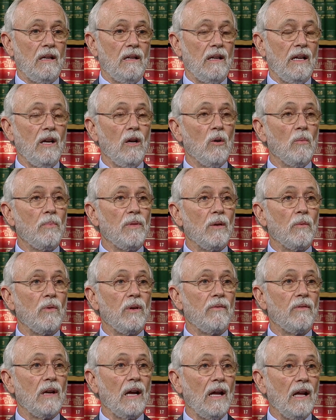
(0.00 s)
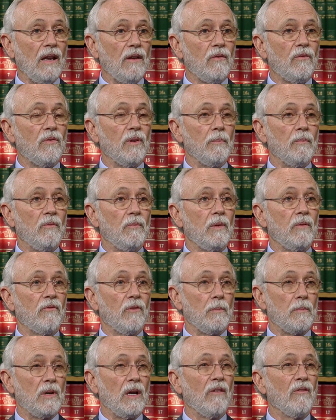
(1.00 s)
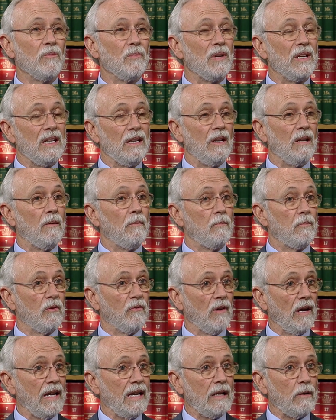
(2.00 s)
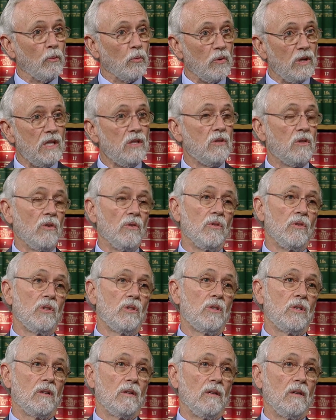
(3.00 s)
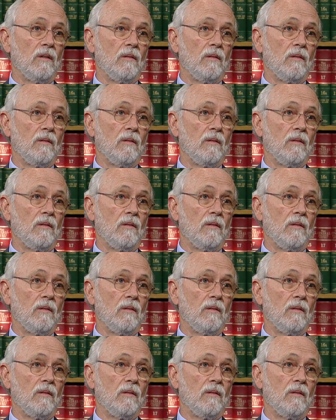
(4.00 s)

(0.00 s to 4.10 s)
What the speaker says: help that we've gotten from government in providing research